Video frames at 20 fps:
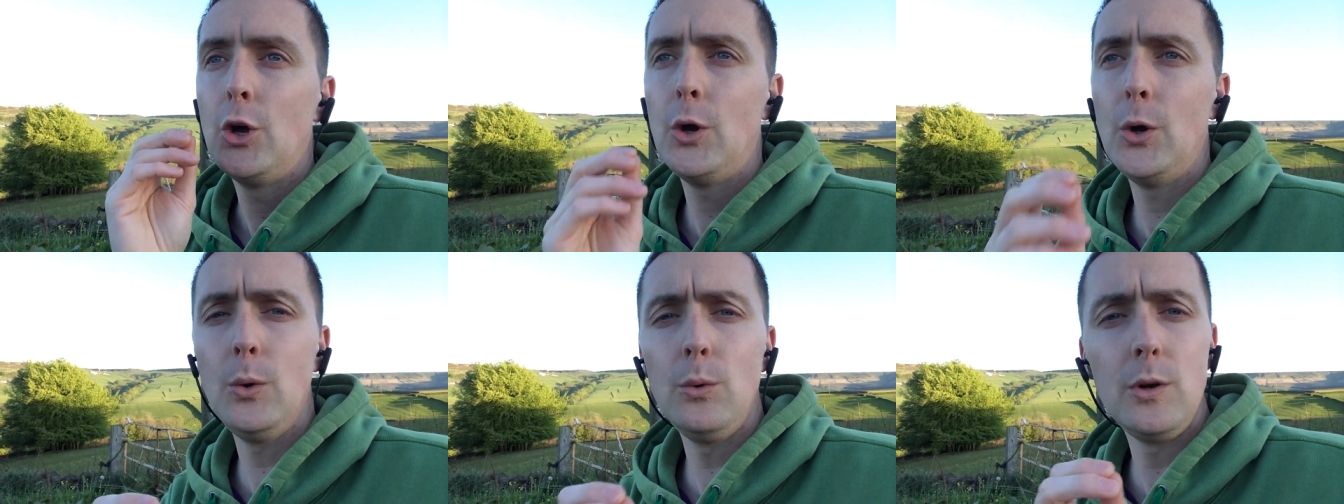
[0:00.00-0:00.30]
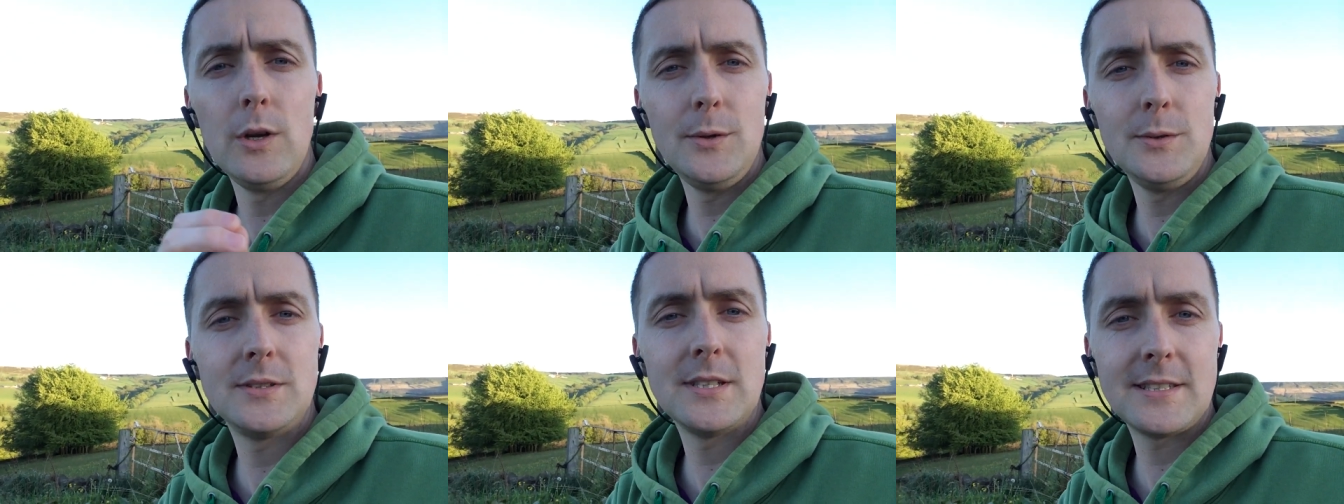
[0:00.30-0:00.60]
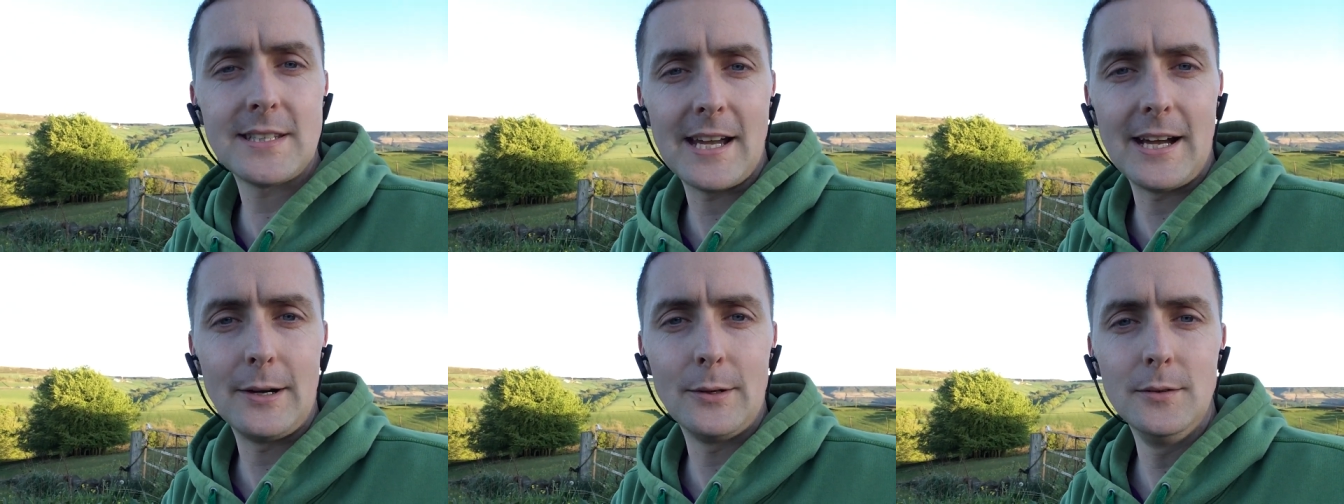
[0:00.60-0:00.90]
Who
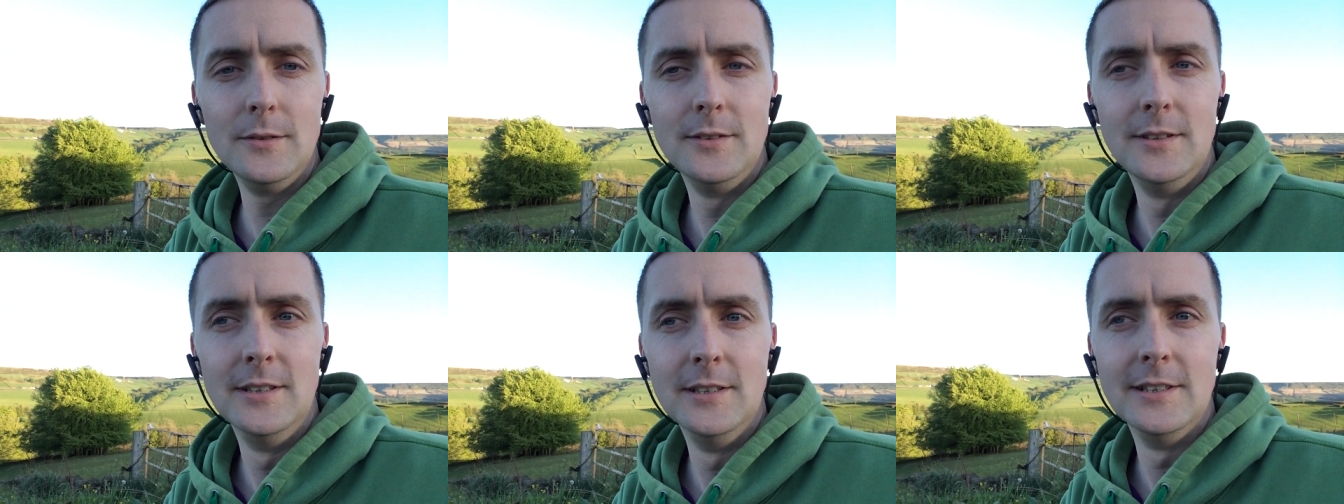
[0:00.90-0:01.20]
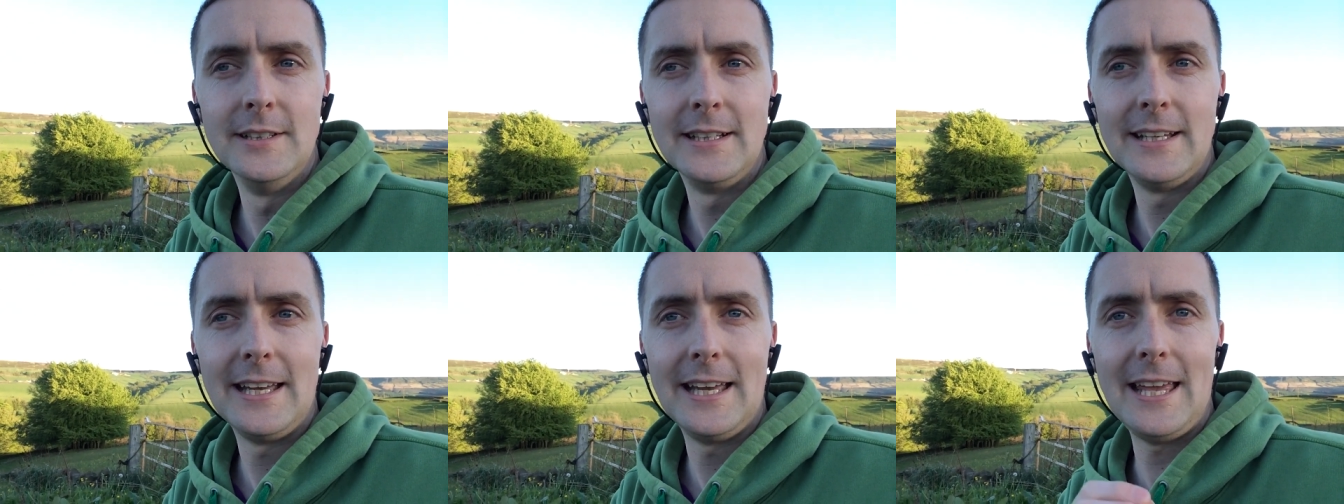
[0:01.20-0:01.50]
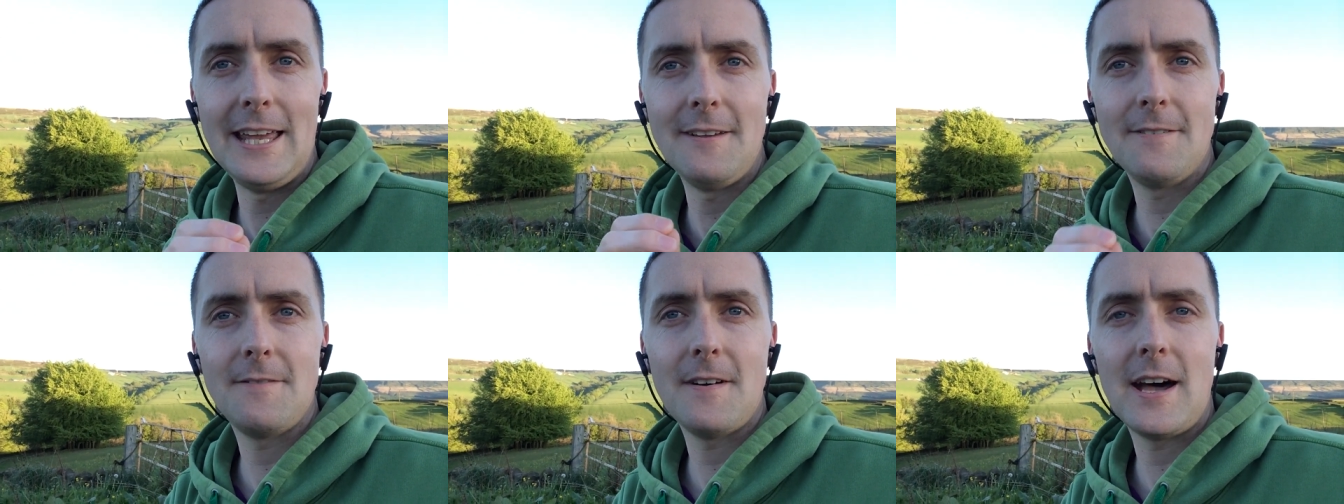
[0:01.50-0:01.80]
loses out
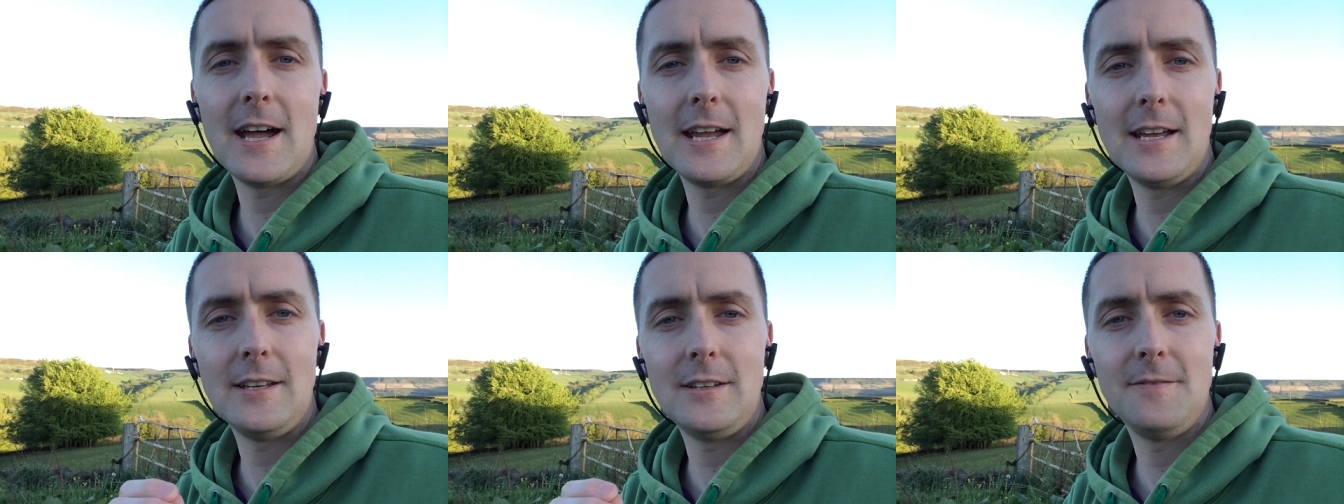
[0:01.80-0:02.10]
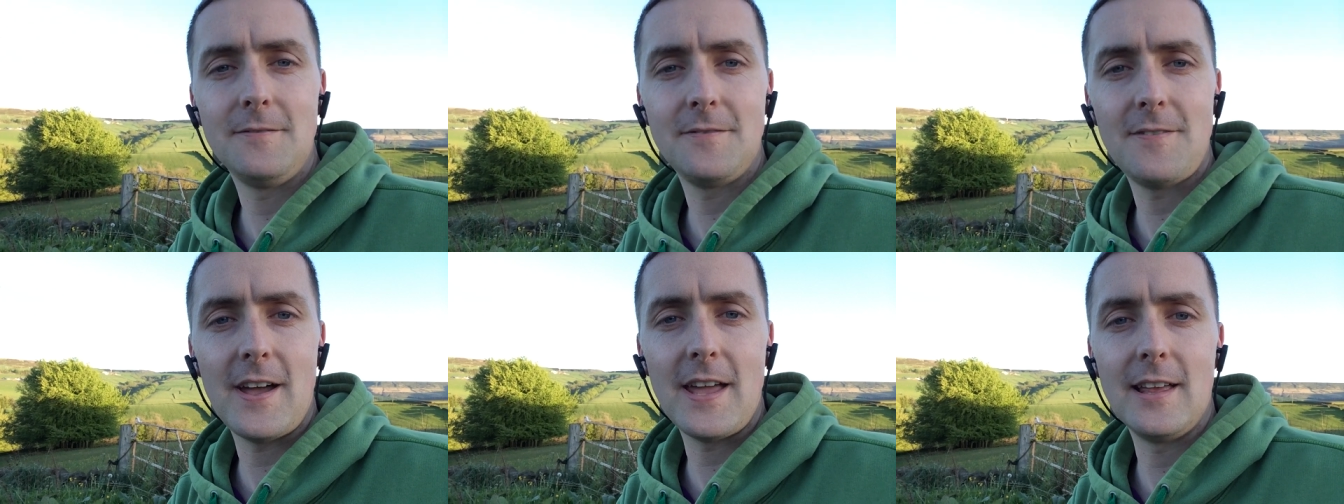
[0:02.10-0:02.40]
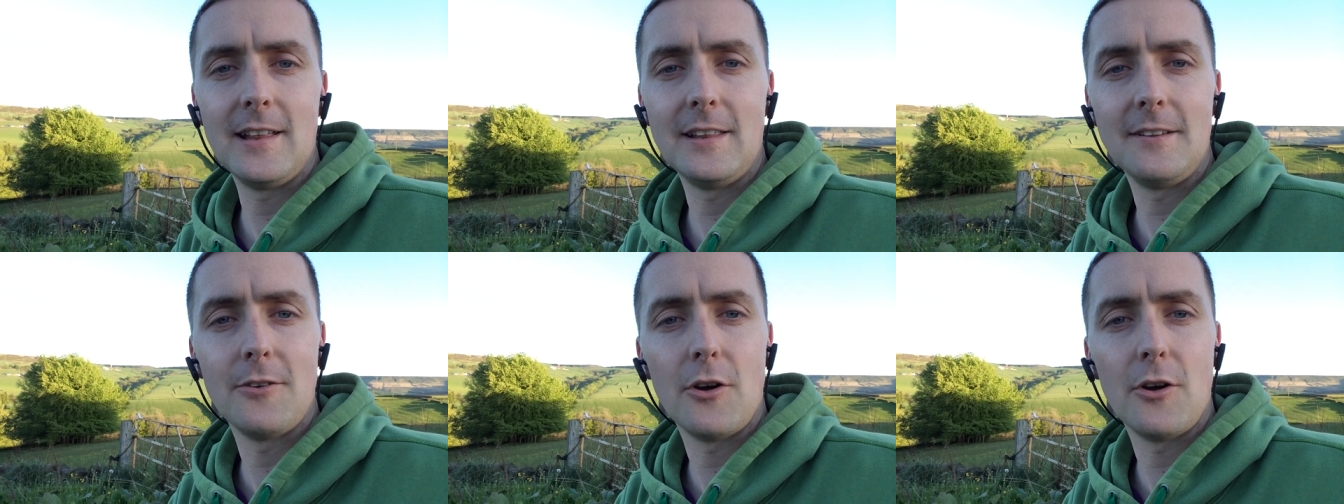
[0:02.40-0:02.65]
if I fail,